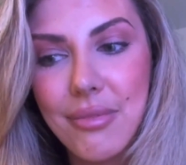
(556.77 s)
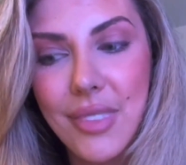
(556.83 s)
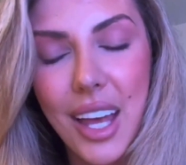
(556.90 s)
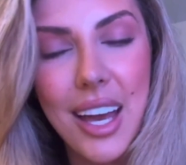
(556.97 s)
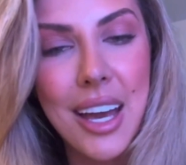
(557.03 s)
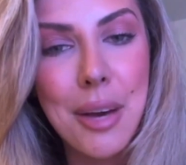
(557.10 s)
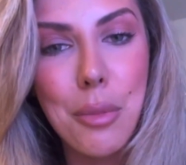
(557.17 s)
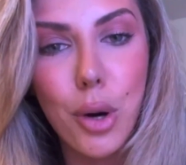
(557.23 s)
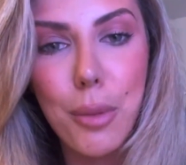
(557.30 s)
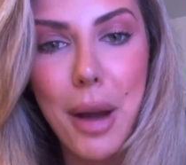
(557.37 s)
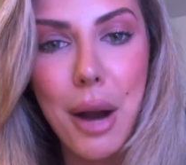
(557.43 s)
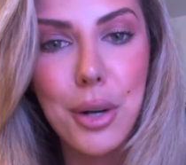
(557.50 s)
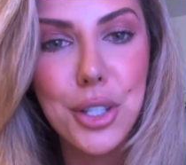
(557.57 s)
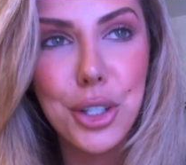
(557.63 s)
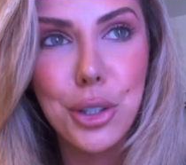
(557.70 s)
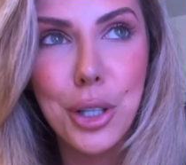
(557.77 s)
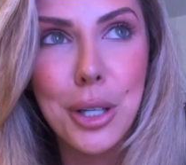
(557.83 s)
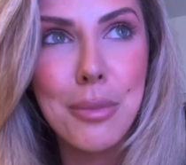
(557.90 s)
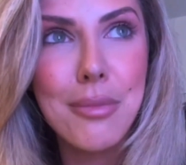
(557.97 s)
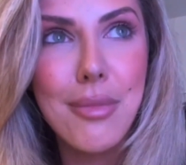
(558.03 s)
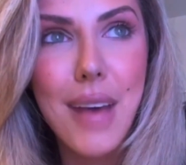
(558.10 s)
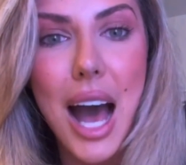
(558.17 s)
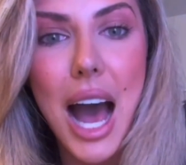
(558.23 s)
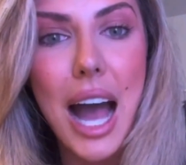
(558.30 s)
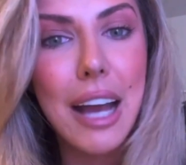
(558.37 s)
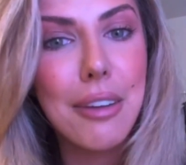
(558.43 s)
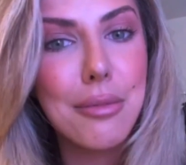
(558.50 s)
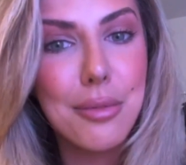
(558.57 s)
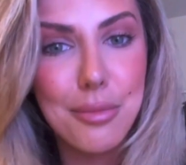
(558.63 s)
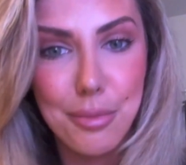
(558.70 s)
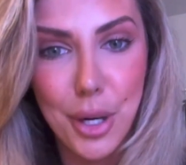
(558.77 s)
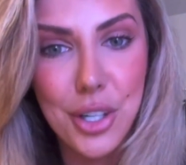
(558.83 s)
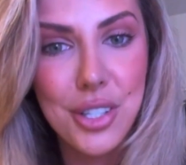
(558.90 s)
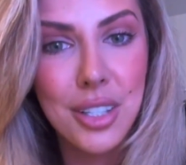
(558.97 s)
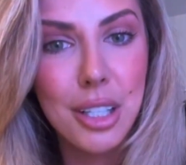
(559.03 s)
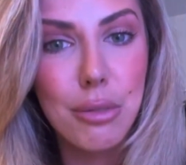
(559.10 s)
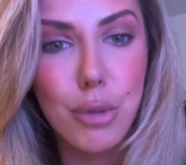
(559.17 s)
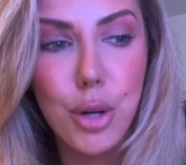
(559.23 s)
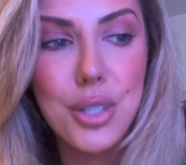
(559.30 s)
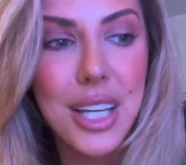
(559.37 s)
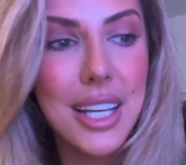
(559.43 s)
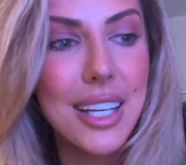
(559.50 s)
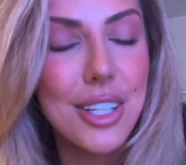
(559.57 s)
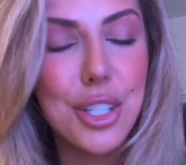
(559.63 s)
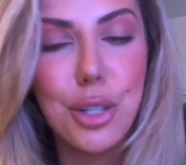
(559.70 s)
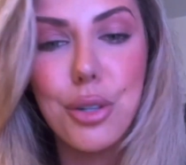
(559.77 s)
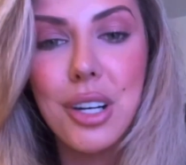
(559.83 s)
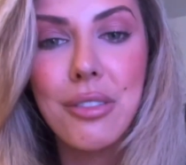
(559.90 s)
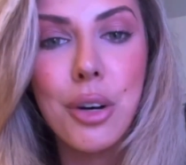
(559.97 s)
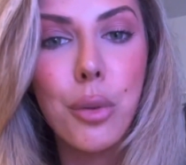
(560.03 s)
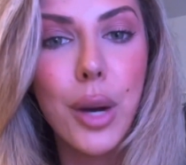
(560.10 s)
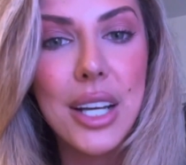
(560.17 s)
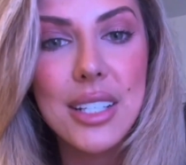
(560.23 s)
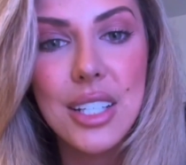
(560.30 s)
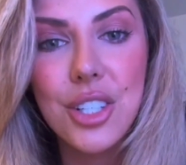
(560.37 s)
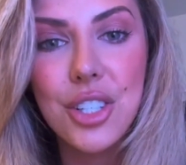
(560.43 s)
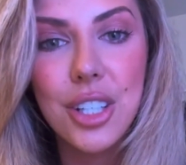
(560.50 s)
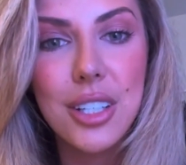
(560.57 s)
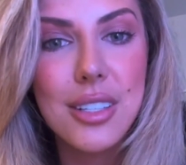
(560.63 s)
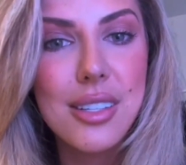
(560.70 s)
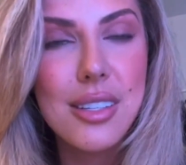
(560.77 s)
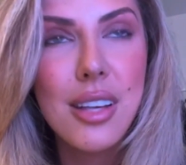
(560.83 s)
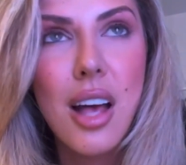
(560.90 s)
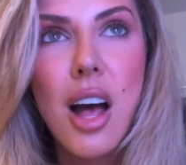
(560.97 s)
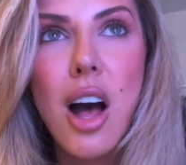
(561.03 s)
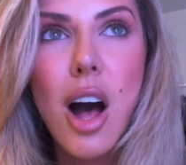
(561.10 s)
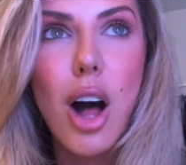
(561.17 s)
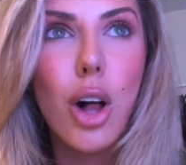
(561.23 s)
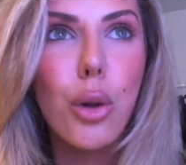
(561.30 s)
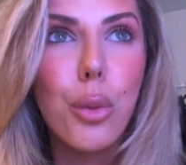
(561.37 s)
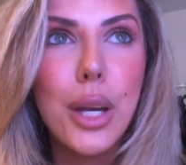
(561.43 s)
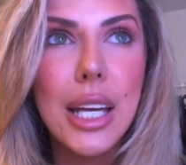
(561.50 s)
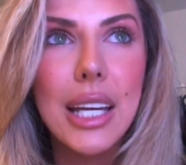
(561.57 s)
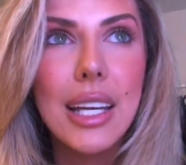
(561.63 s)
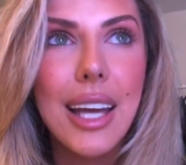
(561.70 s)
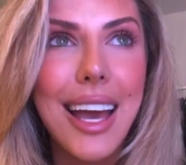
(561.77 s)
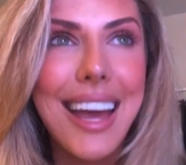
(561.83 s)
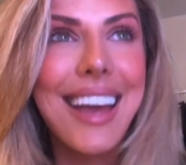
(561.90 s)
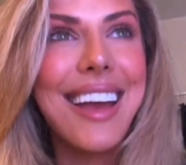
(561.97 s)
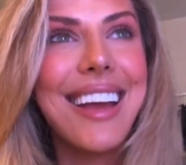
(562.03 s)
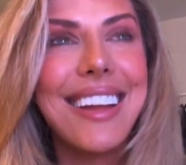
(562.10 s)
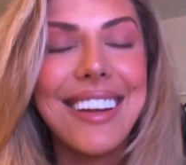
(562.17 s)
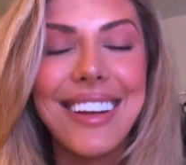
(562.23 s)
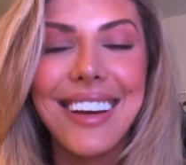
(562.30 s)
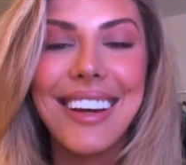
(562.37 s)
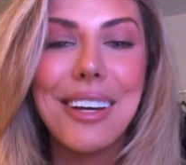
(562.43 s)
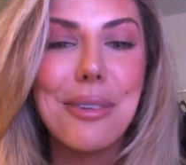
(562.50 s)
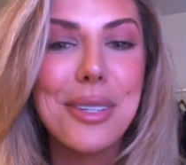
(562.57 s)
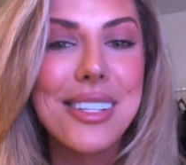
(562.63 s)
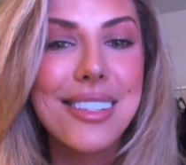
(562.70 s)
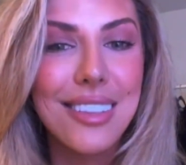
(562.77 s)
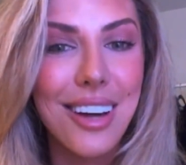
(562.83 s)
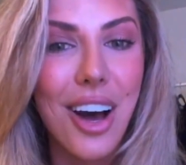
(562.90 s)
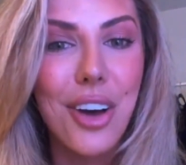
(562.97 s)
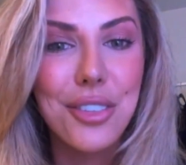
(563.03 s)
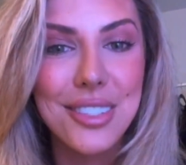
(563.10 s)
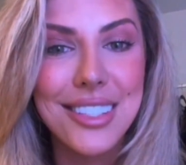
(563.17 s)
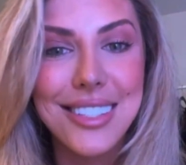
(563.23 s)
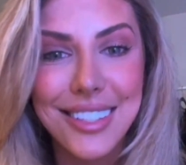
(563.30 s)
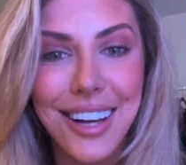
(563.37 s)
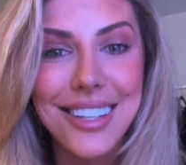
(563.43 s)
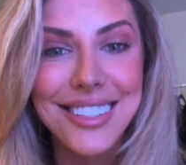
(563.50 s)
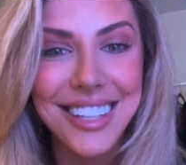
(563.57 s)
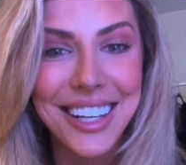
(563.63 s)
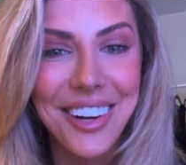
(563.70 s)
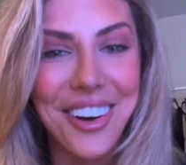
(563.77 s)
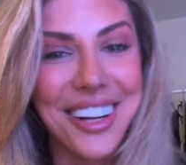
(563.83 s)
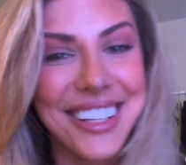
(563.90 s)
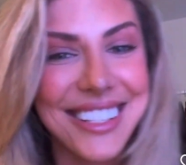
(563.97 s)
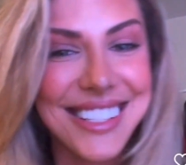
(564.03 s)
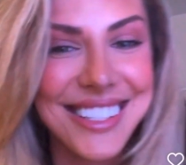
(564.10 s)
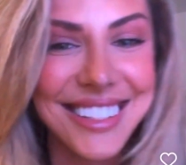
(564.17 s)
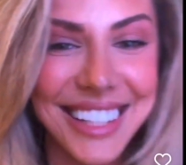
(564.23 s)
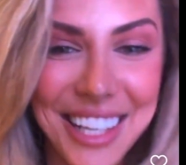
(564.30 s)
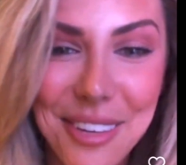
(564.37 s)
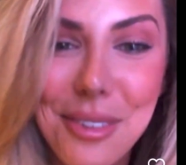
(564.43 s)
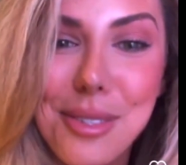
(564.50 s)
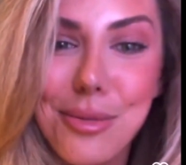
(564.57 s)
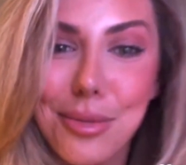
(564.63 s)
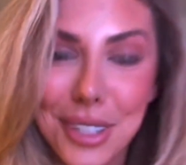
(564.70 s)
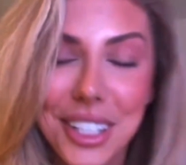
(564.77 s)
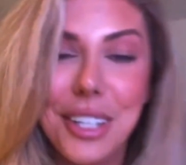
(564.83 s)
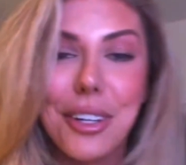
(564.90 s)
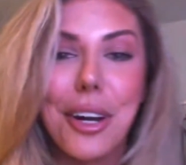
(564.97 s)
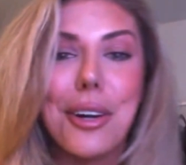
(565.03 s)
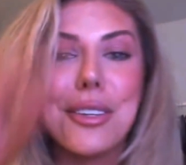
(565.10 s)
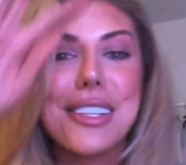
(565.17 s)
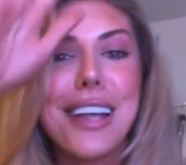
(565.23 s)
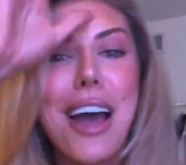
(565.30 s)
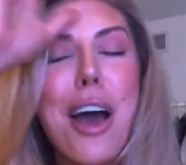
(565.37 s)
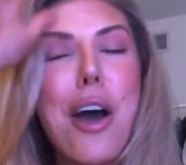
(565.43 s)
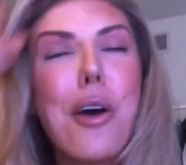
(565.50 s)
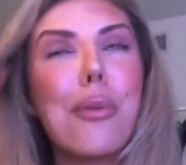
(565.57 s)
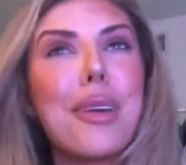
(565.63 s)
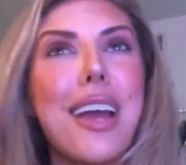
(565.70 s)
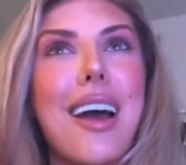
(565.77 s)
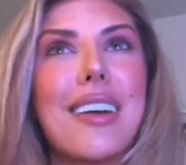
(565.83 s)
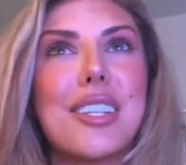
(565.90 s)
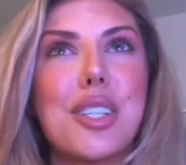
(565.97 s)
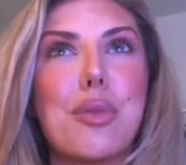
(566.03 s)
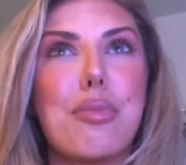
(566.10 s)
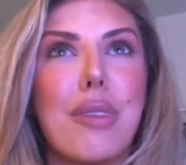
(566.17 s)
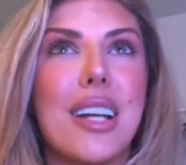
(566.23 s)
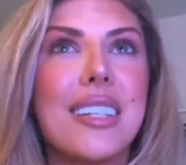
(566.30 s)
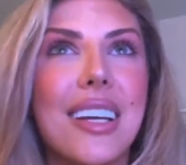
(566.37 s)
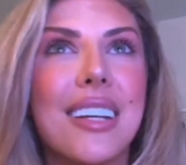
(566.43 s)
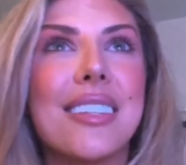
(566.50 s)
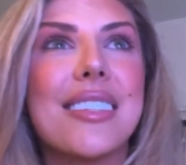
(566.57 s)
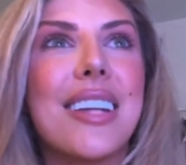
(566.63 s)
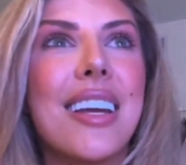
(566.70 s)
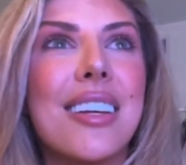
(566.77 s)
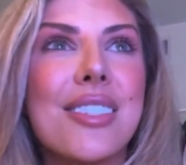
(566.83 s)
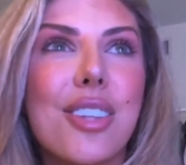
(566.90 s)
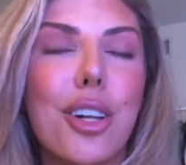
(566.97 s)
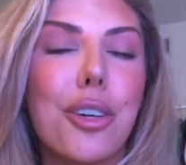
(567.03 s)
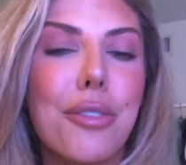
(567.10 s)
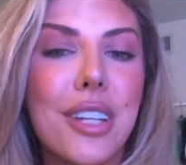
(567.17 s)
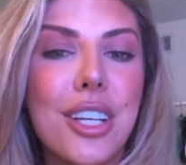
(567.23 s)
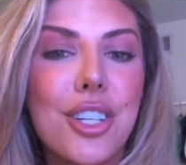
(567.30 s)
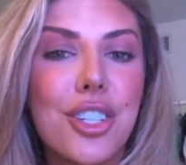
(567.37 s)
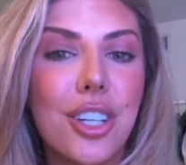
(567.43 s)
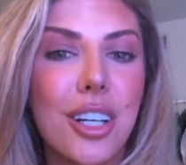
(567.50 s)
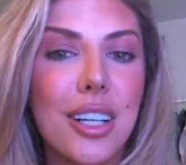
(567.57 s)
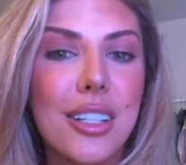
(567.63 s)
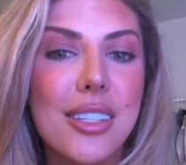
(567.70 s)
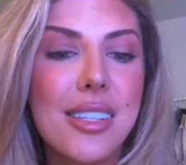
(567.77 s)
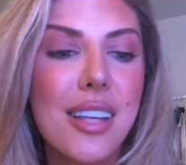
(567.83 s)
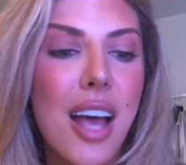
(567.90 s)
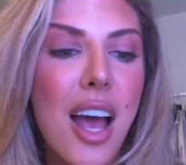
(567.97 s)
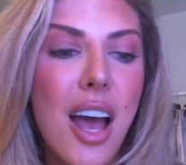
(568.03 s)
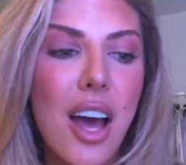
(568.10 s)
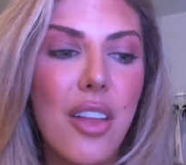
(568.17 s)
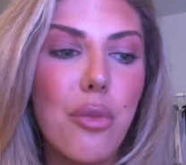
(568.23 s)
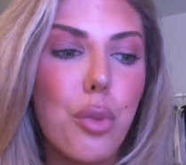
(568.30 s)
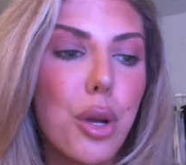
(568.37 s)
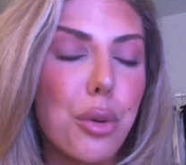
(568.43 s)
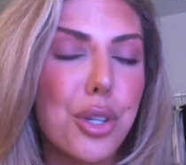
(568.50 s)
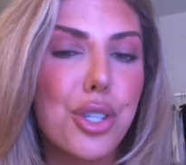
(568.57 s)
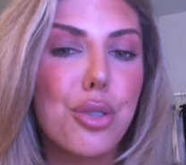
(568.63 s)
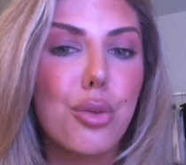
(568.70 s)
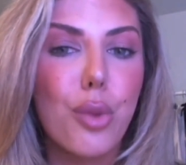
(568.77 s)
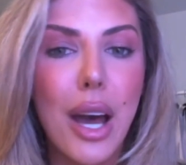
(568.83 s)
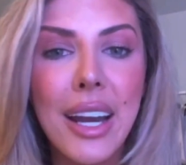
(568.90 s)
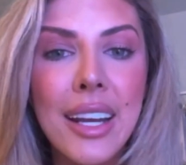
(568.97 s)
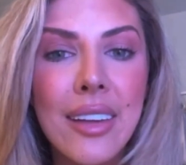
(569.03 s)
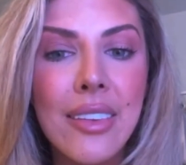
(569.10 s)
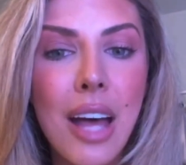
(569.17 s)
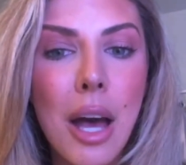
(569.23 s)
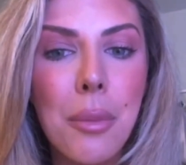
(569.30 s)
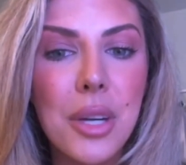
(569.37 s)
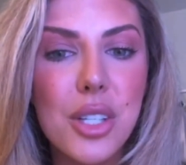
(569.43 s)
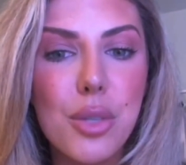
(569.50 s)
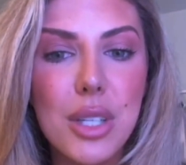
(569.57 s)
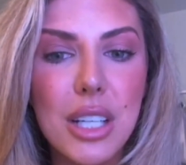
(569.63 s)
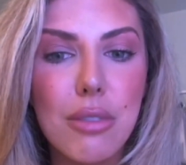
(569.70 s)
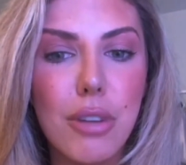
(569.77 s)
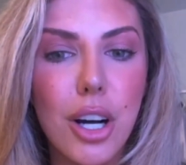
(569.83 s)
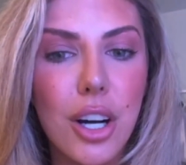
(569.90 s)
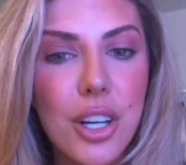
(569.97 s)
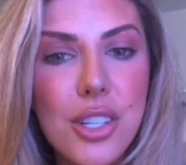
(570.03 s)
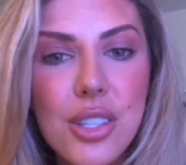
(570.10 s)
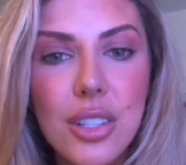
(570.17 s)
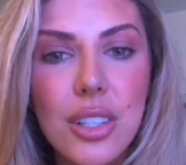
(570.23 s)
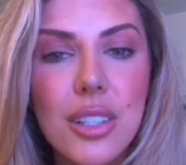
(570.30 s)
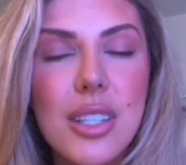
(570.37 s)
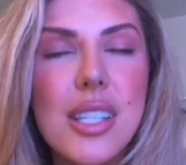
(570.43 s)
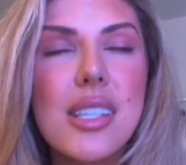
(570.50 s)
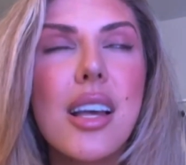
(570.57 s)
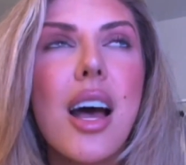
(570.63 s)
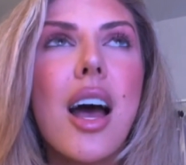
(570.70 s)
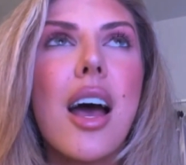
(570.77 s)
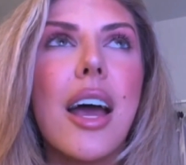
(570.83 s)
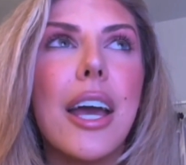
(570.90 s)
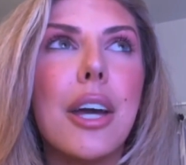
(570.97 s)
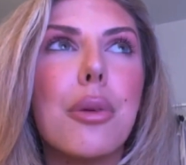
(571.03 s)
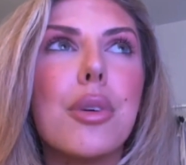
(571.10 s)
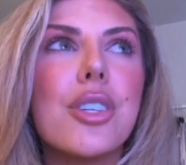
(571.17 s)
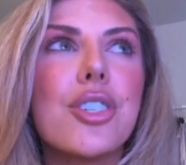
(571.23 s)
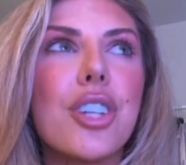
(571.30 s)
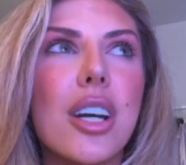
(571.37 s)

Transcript: and more power to them. I personally rotated 2 different white t-shirts all week, and it was disgusting. Honestly, it was really gross. We had spray tan stains all over these shirts. We were sweating in them because we did rehearsals. It was